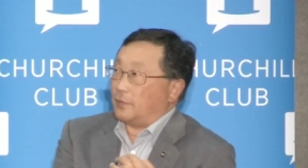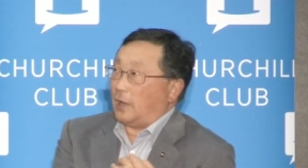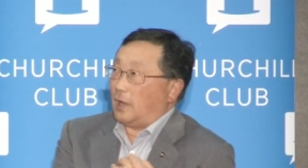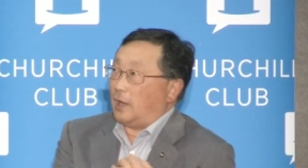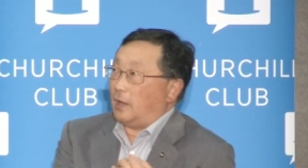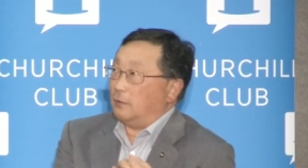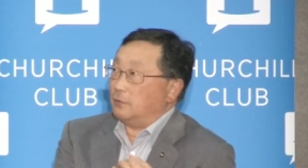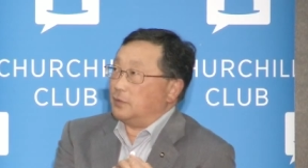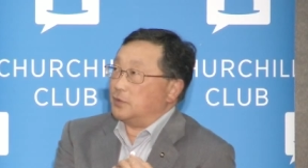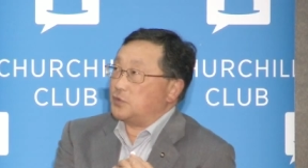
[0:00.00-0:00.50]

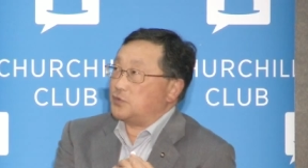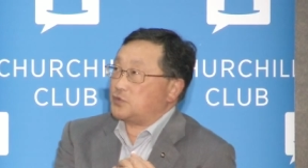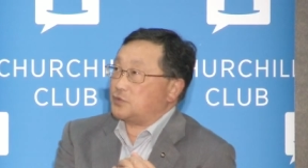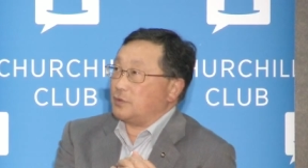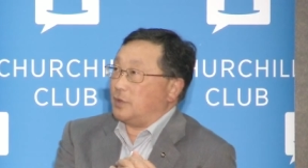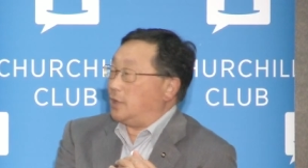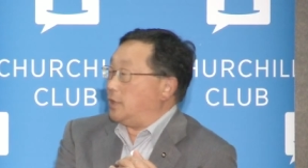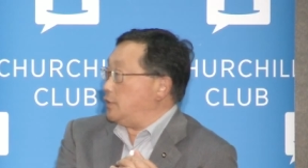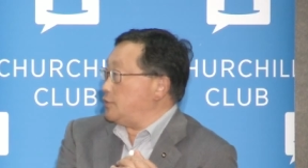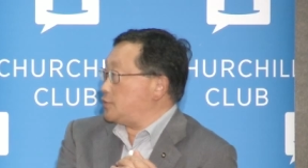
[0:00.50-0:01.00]
how the
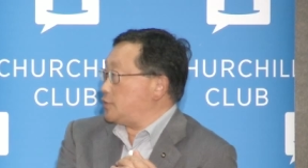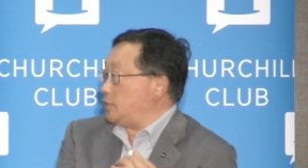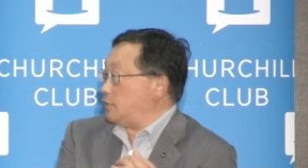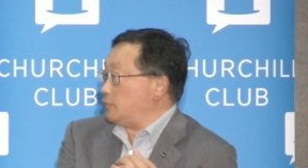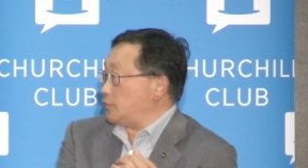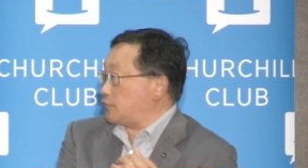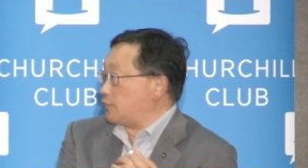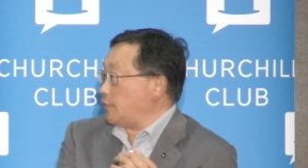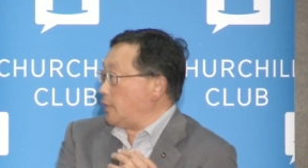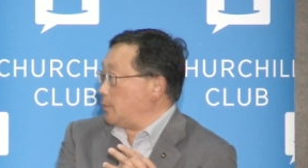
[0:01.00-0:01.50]
strategy
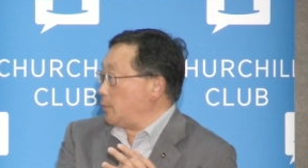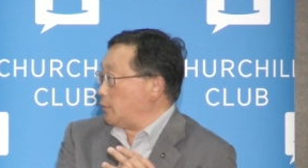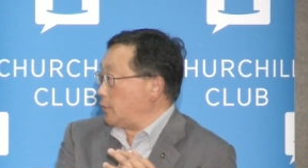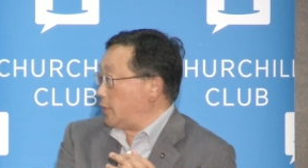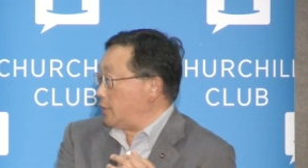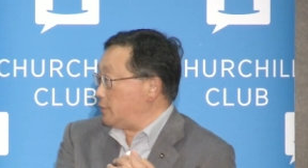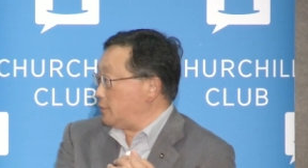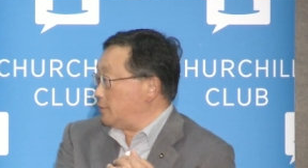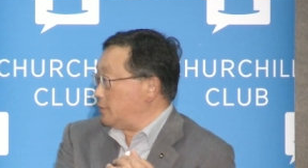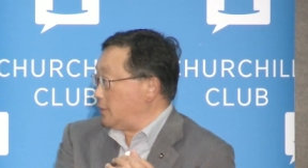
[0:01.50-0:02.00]
was
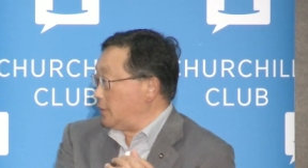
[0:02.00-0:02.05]
formulated.